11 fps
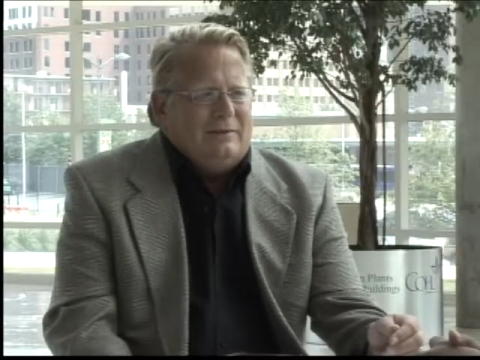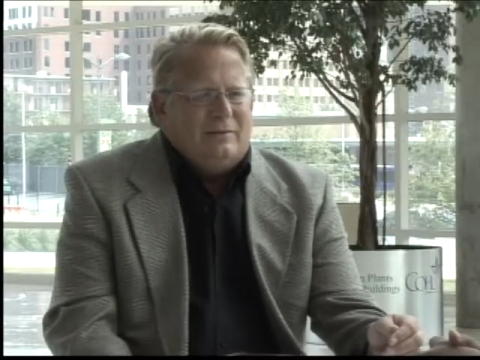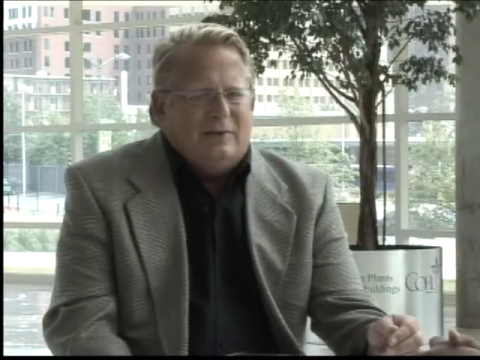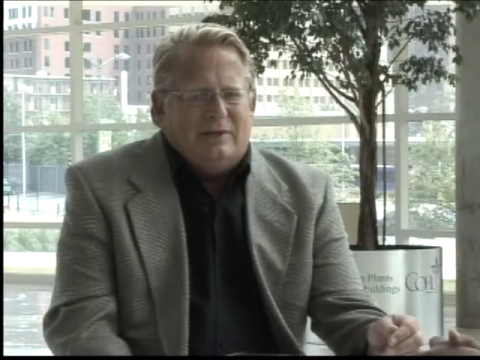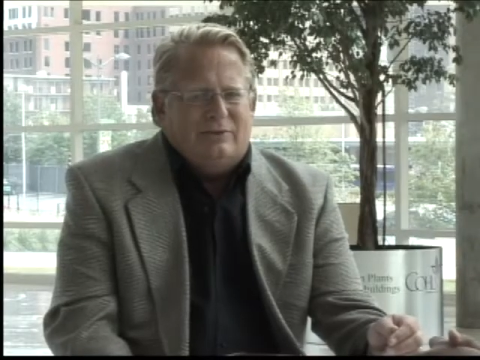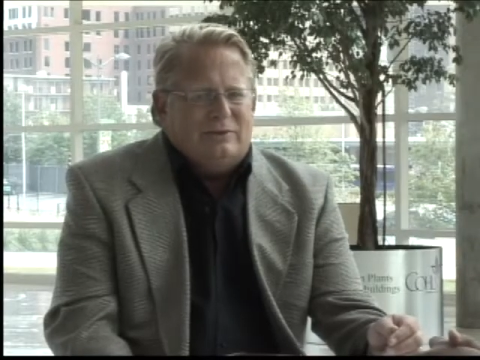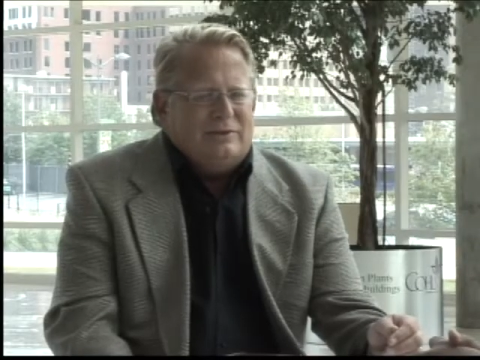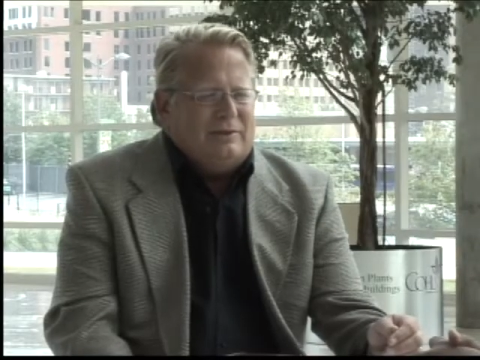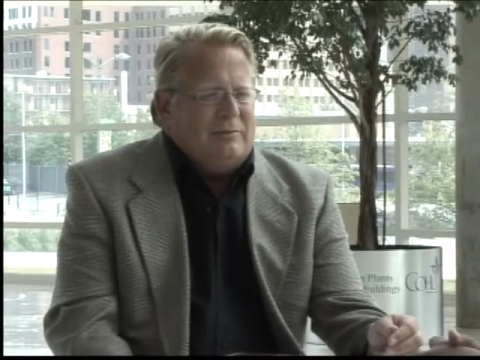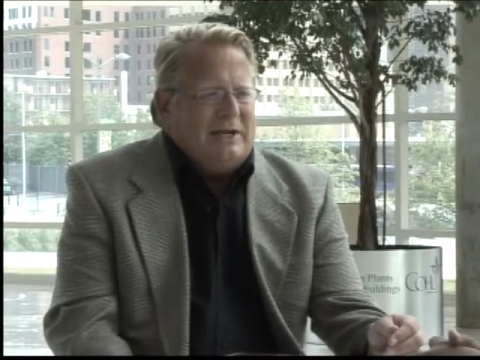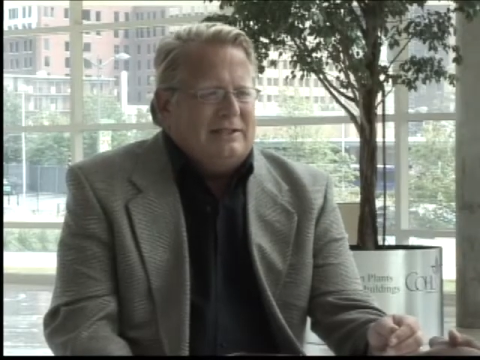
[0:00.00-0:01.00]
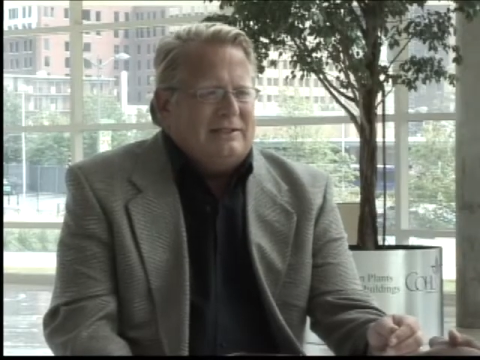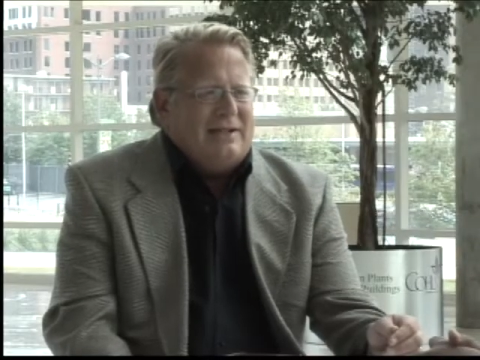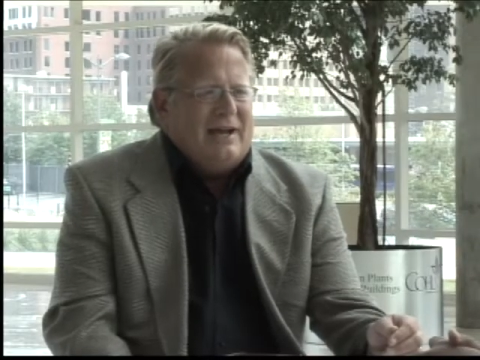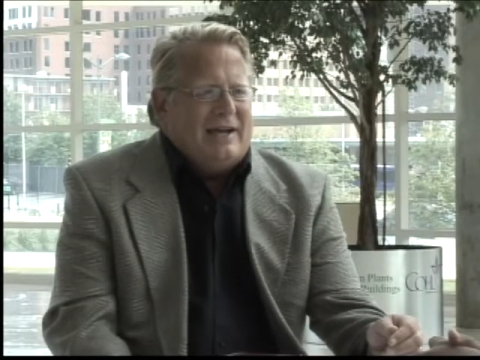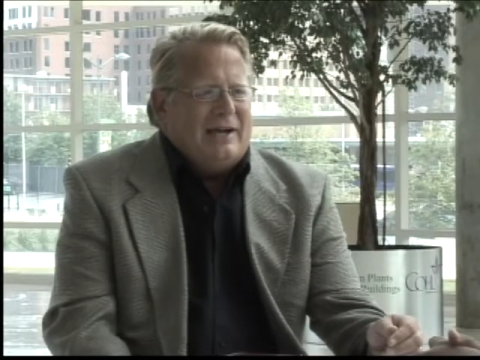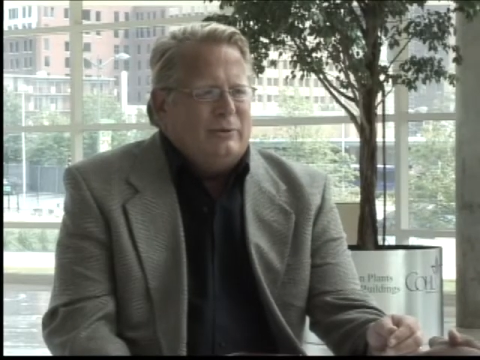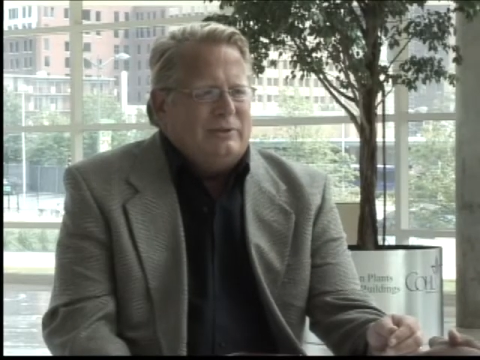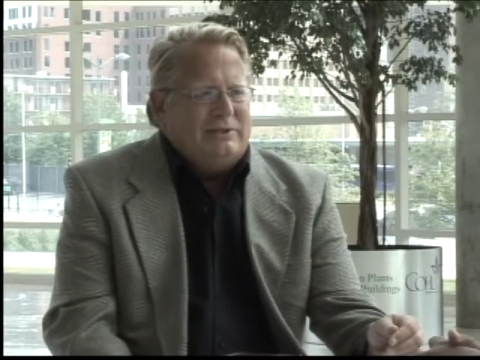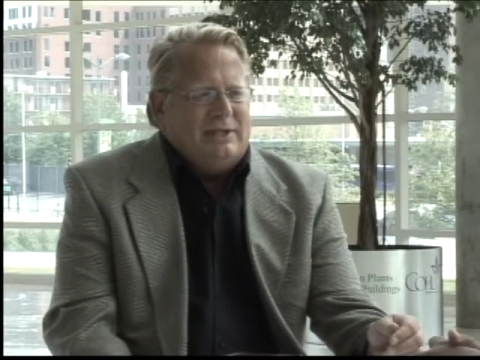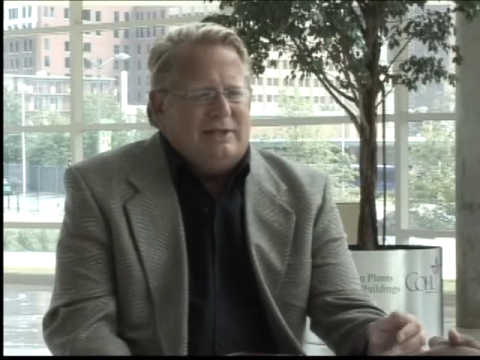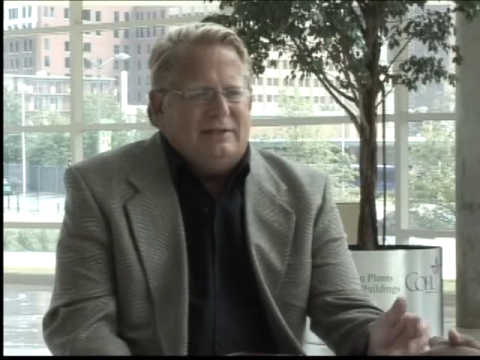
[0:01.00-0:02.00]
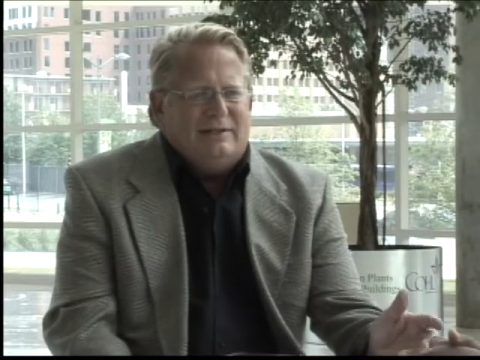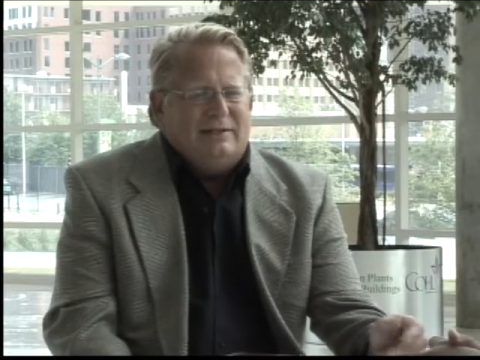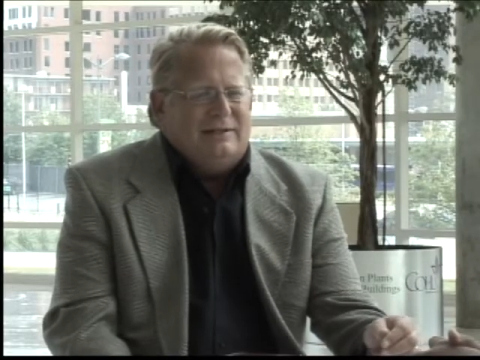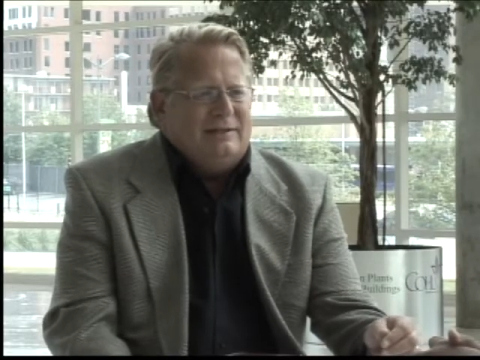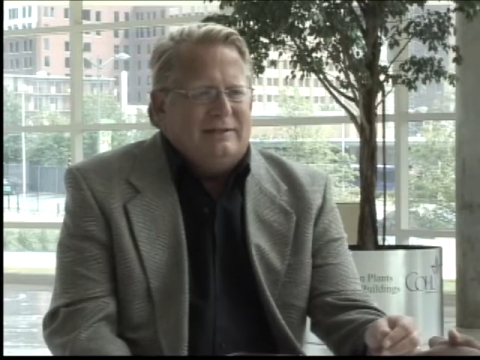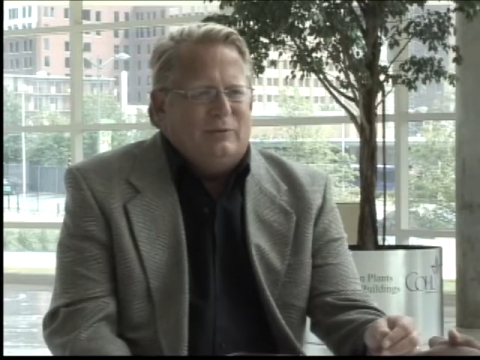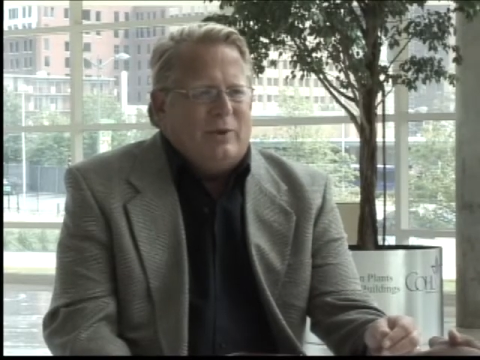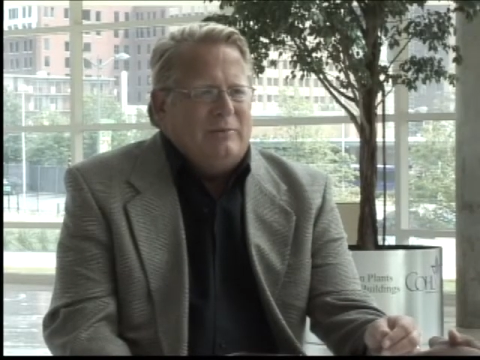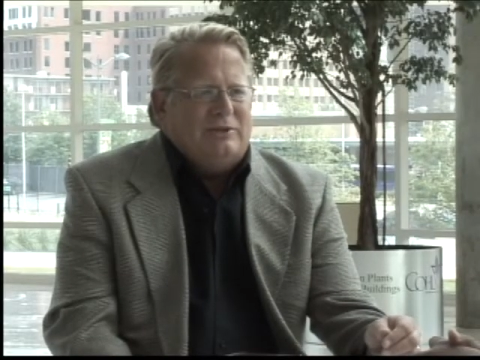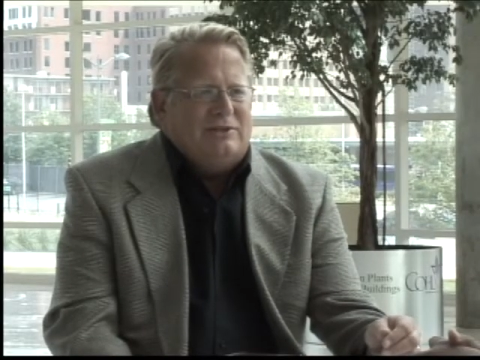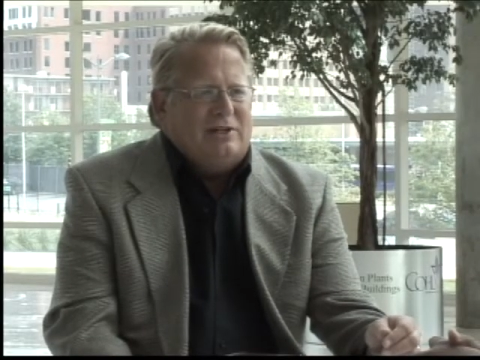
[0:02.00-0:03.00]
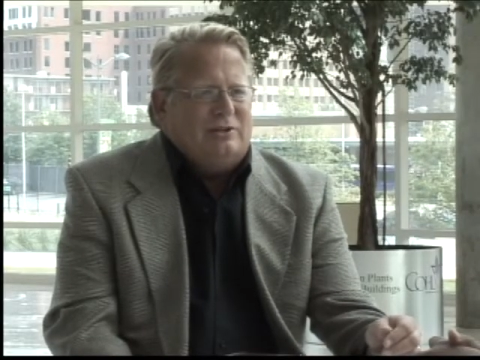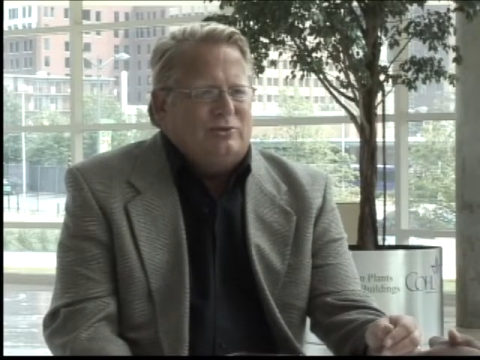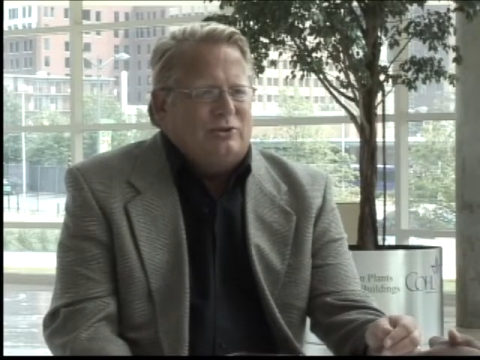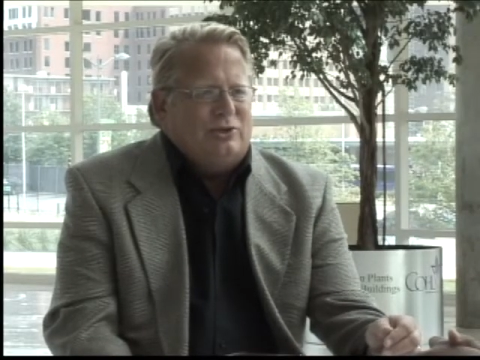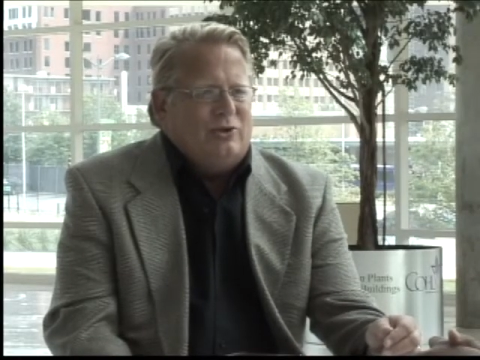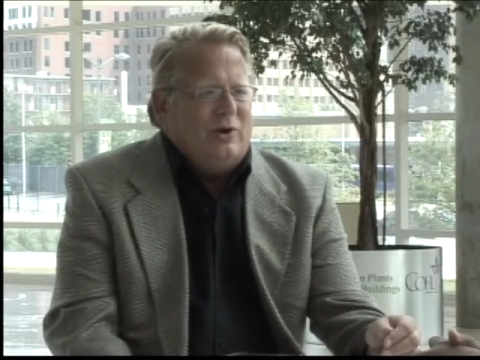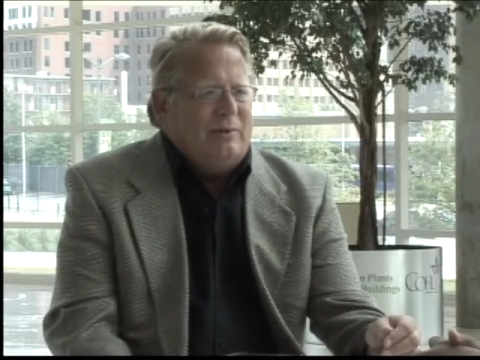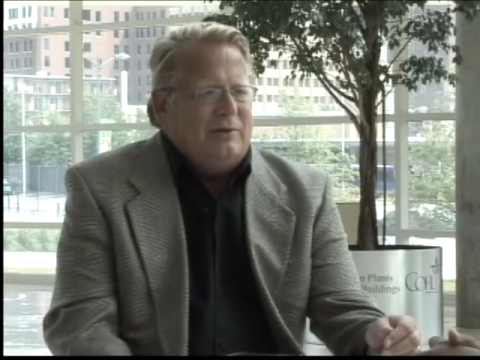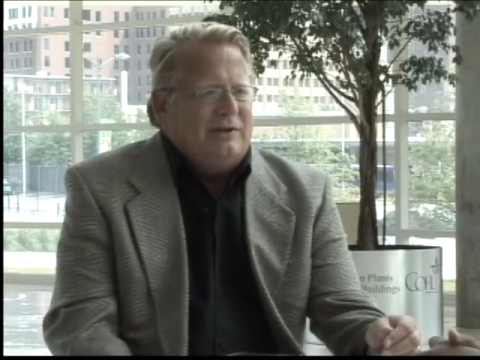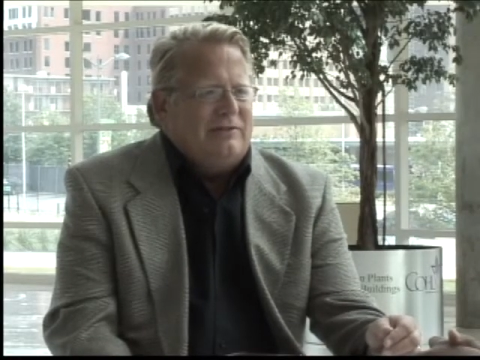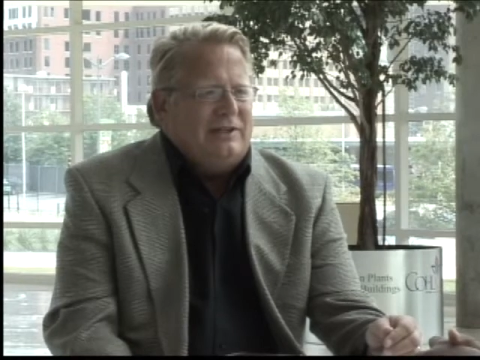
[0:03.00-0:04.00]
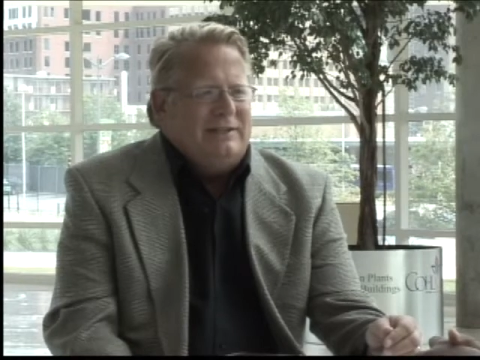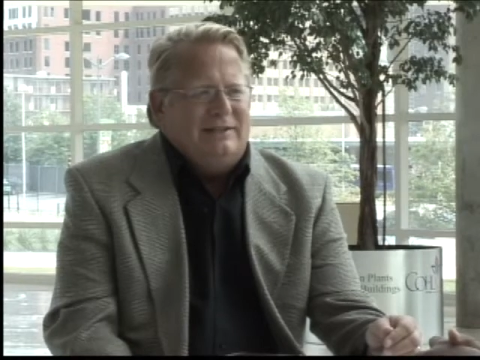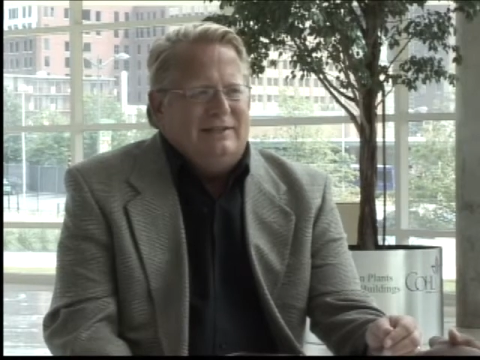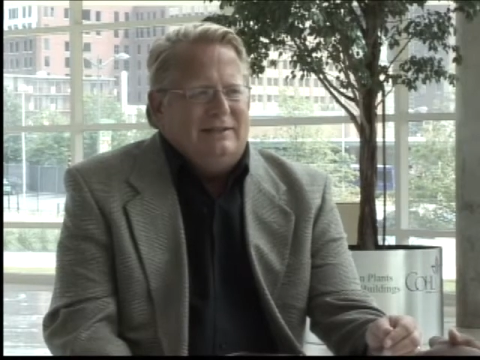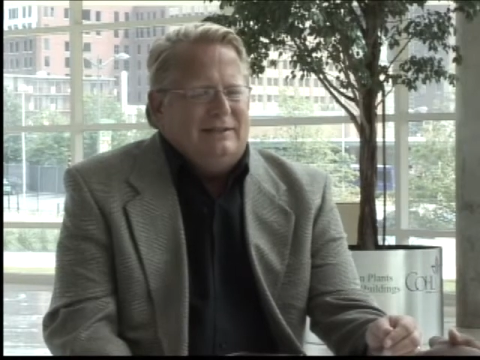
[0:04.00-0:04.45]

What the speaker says: Well, it was an amazing night. I was there, and Wayman's songs were so uplifting